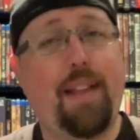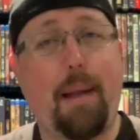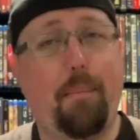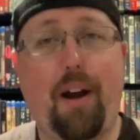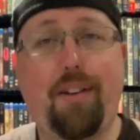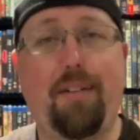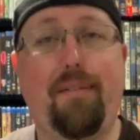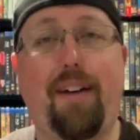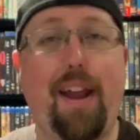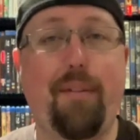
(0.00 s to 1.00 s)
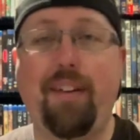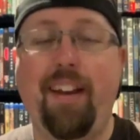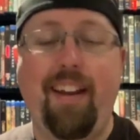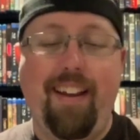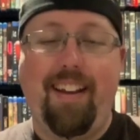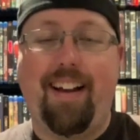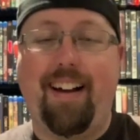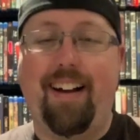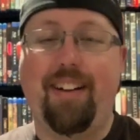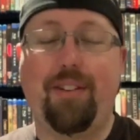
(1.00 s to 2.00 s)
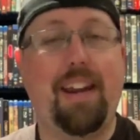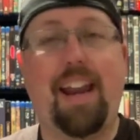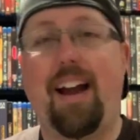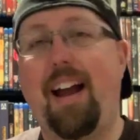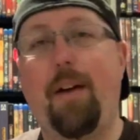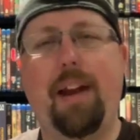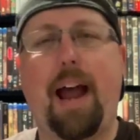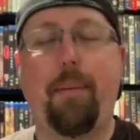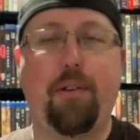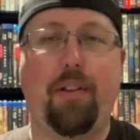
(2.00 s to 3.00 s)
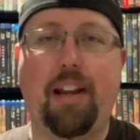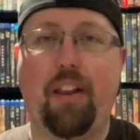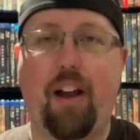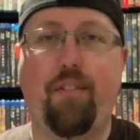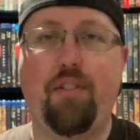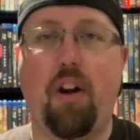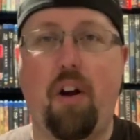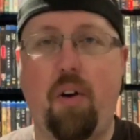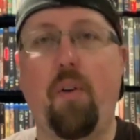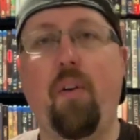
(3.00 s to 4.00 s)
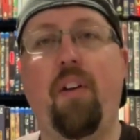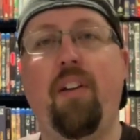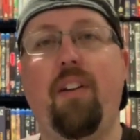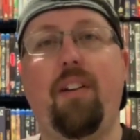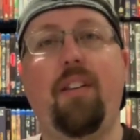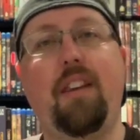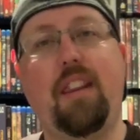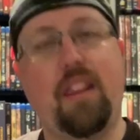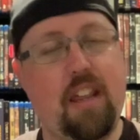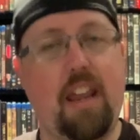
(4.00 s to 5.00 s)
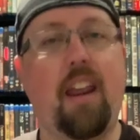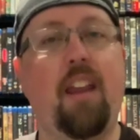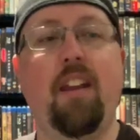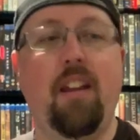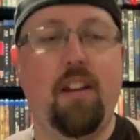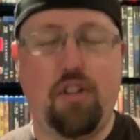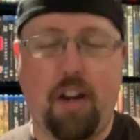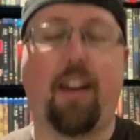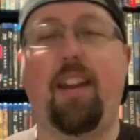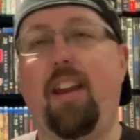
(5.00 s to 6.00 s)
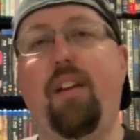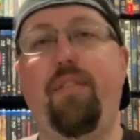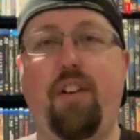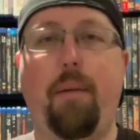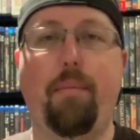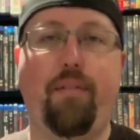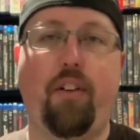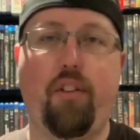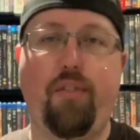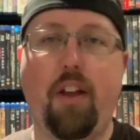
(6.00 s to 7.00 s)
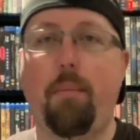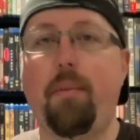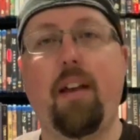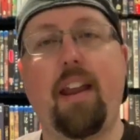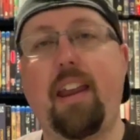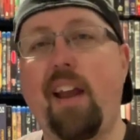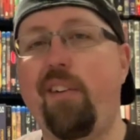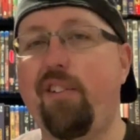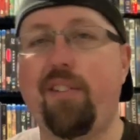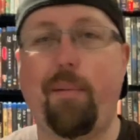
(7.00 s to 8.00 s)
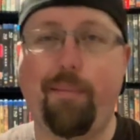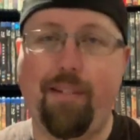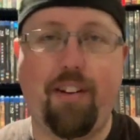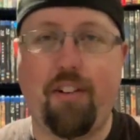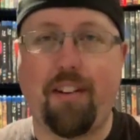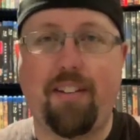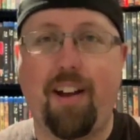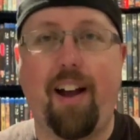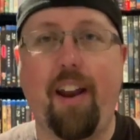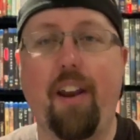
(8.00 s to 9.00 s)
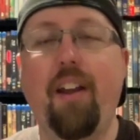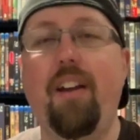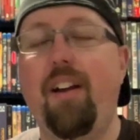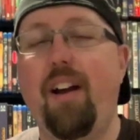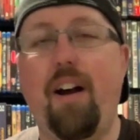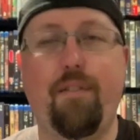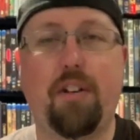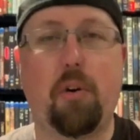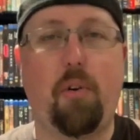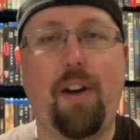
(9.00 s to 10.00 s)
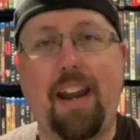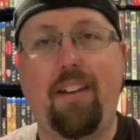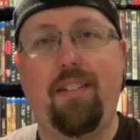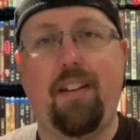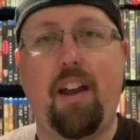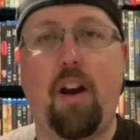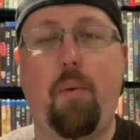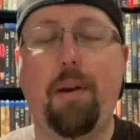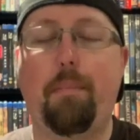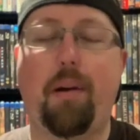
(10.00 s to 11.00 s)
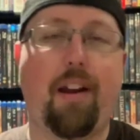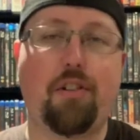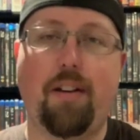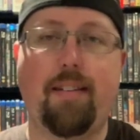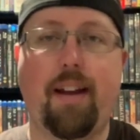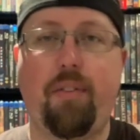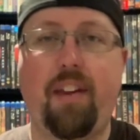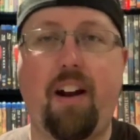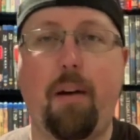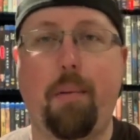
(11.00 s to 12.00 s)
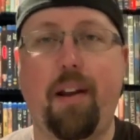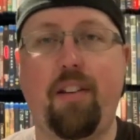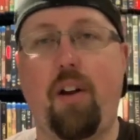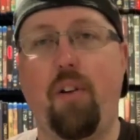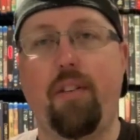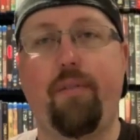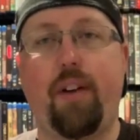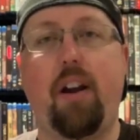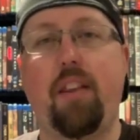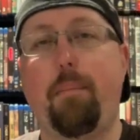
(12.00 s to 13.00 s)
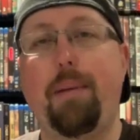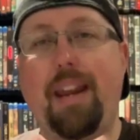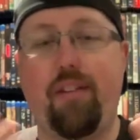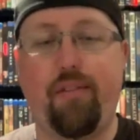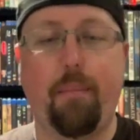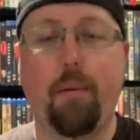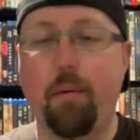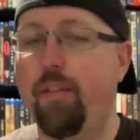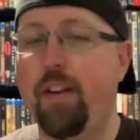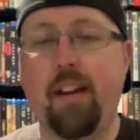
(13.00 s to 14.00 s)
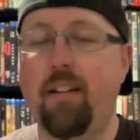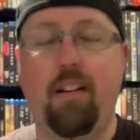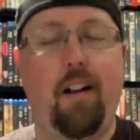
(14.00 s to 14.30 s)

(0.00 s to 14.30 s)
if that box survived. So yeah, I would absolutely love to own the Chucky from the first film. Again, there's a ton of great reproductions out there, but to own the piece from the movie